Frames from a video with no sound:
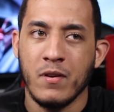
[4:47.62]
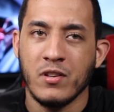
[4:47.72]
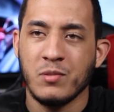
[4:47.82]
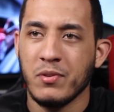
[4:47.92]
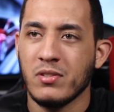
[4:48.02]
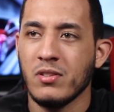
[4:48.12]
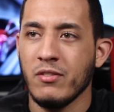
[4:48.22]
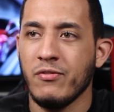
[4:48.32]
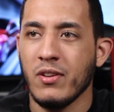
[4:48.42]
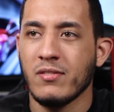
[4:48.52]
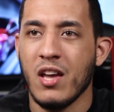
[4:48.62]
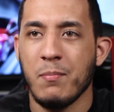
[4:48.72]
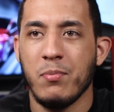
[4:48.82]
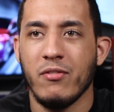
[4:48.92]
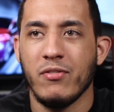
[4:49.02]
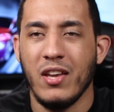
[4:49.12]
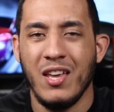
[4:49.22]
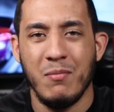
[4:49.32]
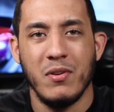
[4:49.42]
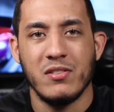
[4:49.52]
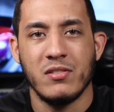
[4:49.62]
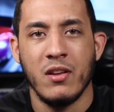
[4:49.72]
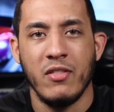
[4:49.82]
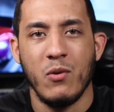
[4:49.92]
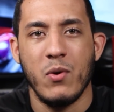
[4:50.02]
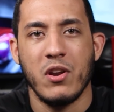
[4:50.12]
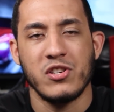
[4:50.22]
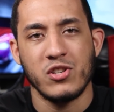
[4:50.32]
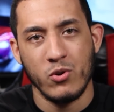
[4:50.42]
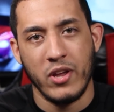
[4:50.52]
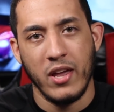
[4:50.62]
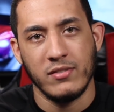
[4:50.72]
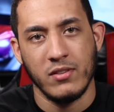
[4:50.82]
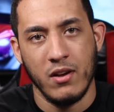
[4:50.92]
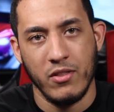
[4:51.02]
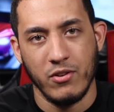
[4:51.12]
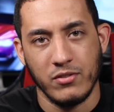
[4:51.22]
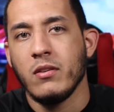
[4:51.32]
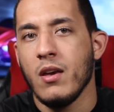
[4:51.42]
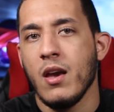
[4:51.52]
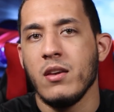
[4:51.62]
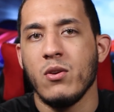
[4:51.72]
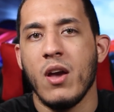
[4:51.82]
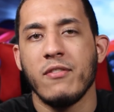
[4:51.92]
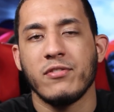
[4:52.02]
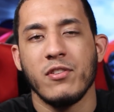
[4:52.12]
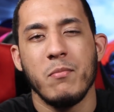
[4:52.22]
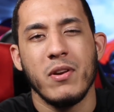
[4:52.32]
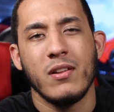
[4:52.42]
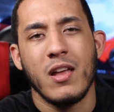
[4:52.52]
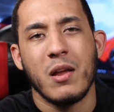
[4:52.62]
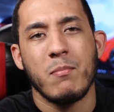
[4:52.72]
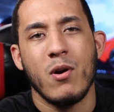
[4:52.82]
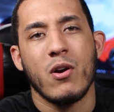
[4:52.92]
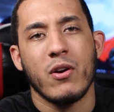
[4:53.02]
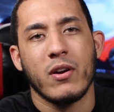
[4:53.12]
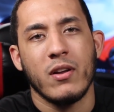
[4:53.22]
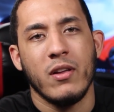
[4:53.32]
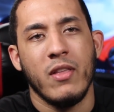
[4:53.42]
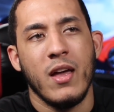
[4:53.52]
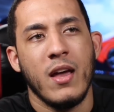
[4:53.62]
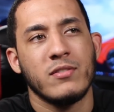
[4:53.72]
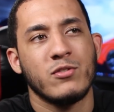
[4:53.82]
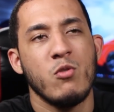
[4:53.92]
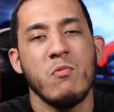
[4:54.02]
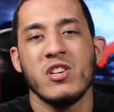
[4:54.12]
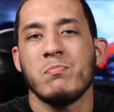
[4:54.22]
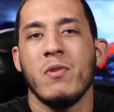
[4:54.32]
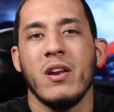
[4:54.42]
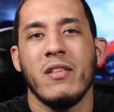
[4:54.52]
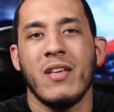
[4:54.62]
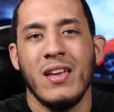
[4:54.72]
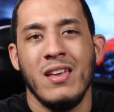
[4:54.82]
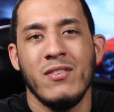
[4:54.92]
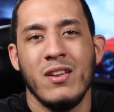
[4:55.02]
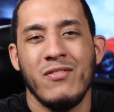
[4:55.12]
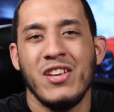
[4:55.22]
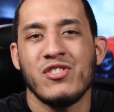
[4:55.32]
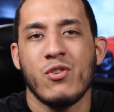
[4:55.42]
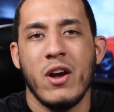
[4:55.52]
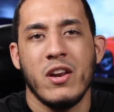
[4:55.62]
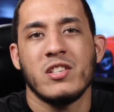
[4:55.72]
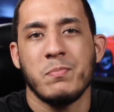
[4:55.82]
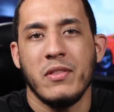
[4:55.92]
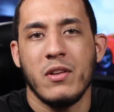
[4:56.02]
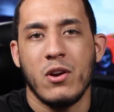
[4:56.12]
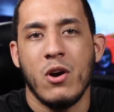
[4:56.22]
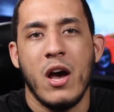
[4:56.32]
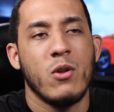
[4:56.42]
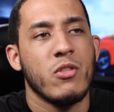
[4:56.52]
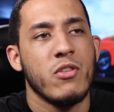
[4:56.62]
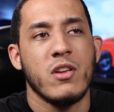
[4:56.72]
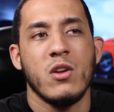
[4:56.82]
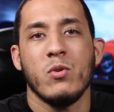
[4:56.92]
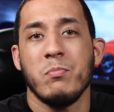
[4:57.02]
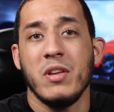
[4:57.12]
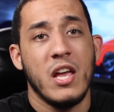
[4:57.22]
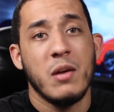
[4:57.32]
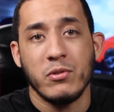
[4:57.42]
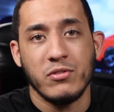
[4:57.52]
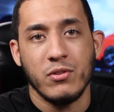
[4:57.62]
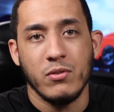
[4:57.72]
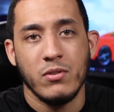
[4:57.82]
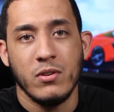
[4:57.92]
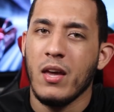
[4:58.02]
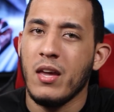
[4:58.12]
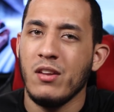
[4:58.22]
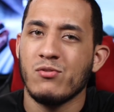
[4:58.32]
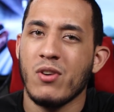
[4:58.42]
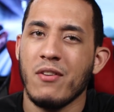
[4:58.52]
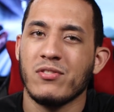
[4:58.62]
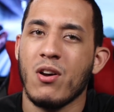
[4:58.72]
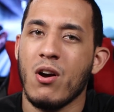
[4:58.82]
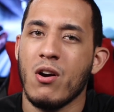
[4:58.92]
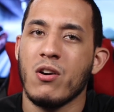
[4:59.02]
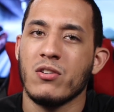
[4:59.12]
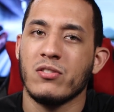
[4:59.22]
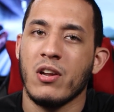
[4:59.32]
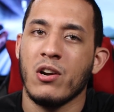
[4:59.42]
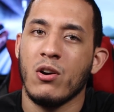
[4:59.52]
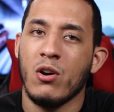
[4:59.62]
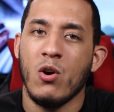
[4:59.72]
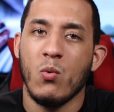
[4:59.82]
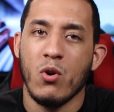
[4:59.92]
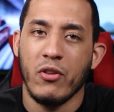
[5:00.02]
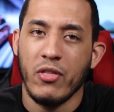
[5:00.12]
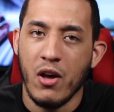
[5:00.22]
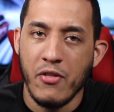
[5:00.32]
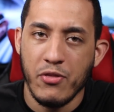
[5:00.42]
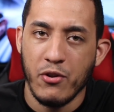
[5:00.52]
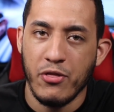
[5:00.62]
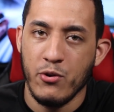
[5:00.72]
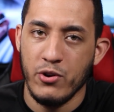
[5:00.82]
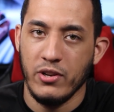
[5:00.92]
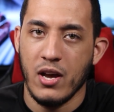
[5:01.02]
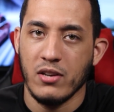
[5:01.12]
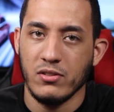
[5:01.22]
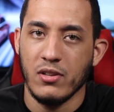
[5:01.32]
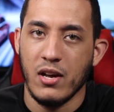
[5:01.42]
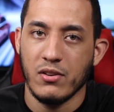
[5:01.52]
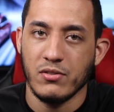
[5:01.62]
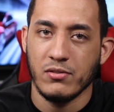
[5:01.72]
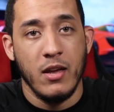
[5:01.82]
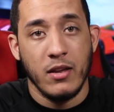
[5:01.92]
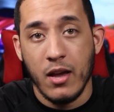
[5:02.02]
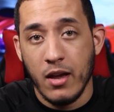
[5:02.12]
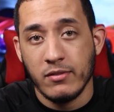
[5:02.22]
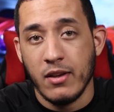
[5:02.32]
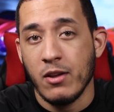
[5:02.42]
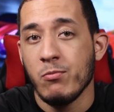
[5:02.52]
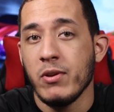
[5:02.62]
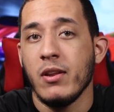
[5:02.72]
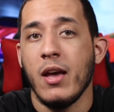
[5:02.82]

a specific type of image they want to showcase to others. Yet you have somebody like Mark that has so much money that even if he tried to spend it all, I don't think he would be able to. And he drives cars that are all worth under $30,000. And guys, I don't mean